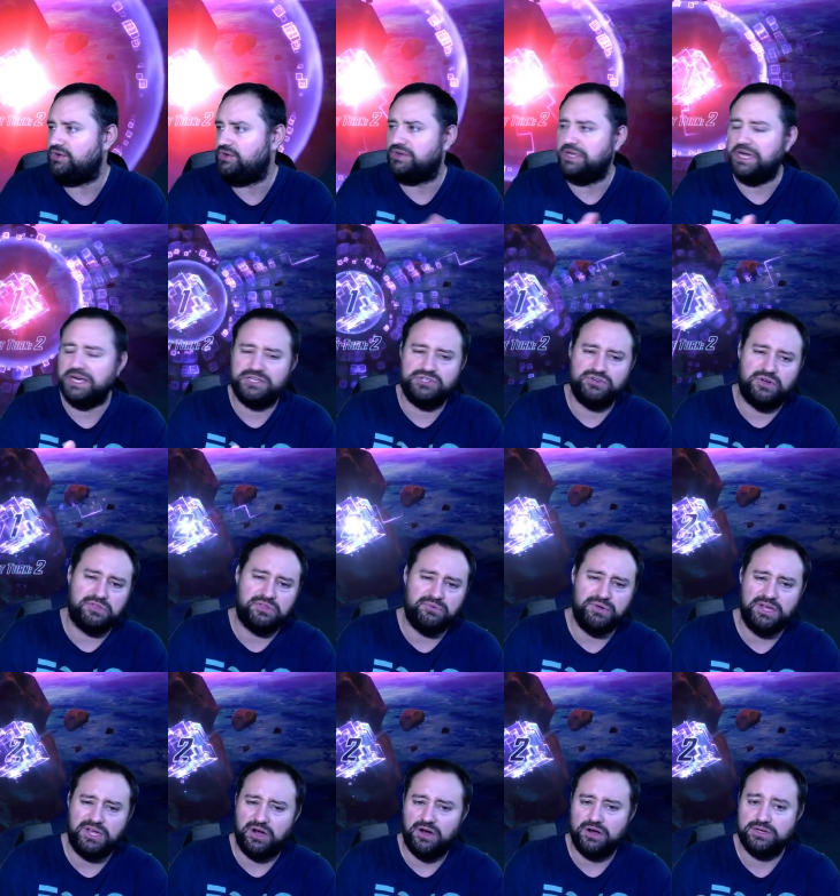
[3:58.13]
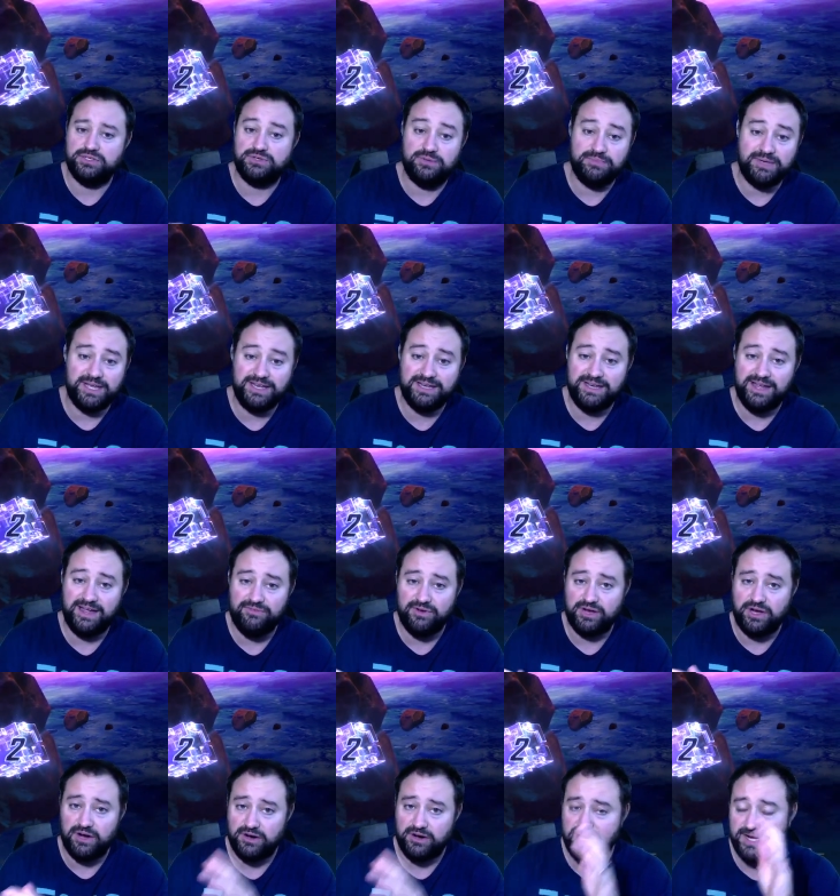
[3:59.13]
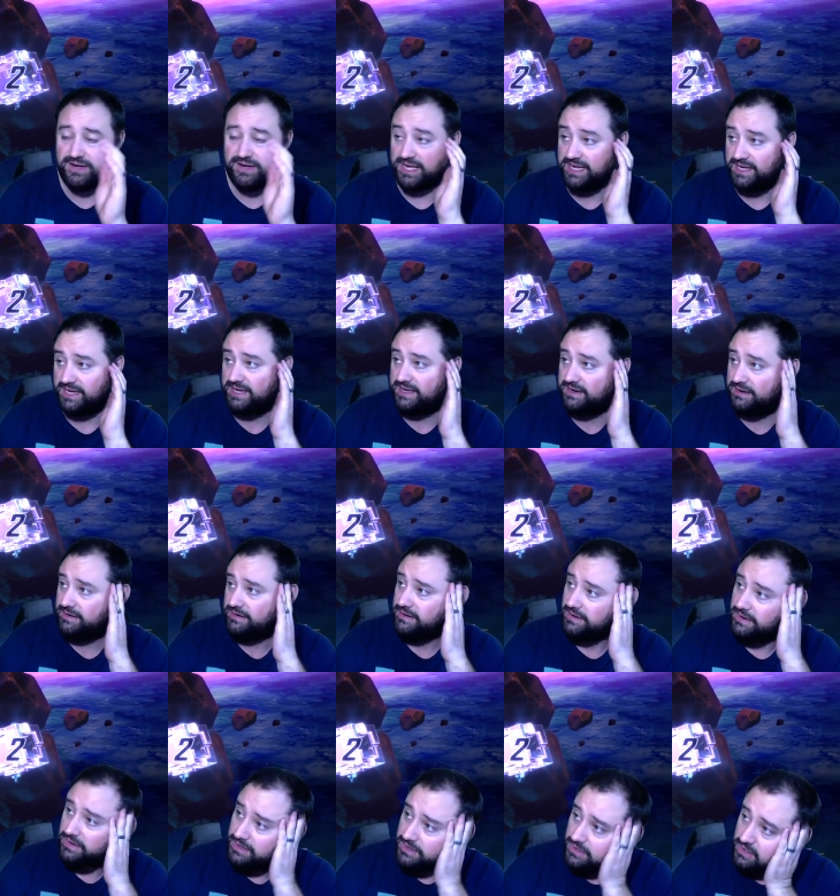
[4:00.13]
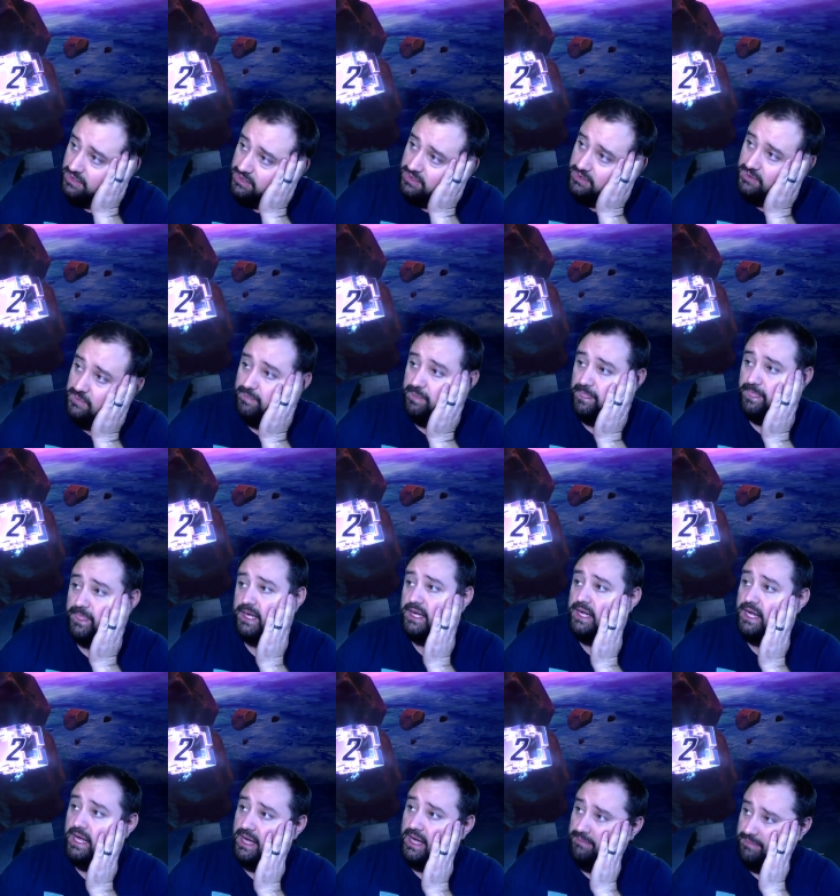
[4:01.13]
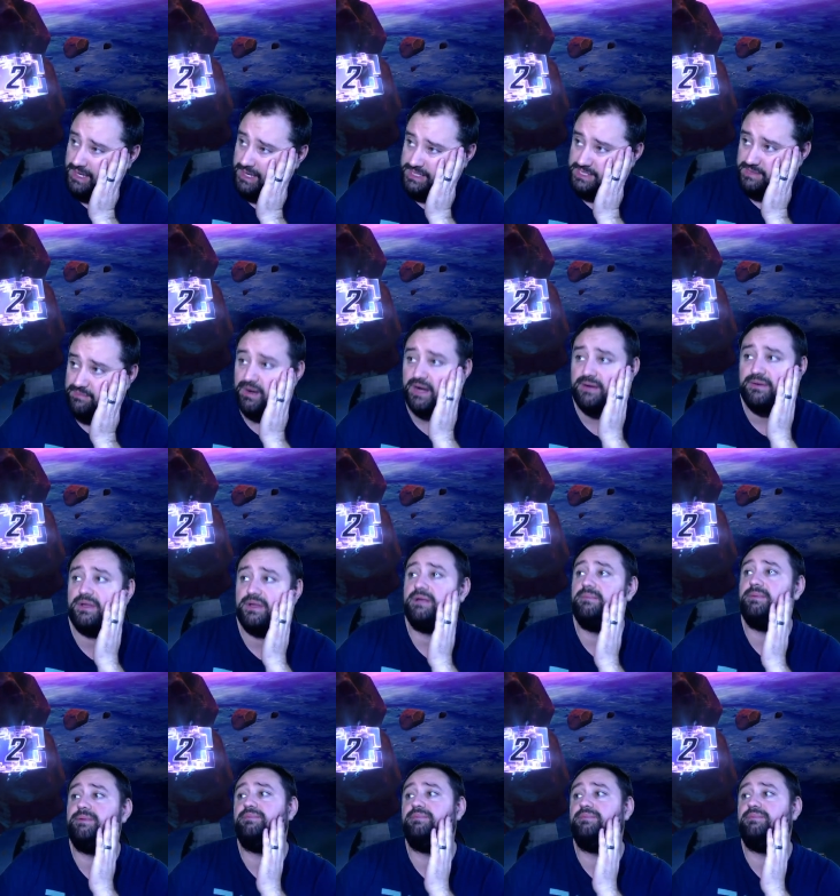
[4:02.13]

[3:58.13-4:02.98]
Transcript: deck, draw 3 cards. So I'm getting every card out I can. That means I'm probably going to be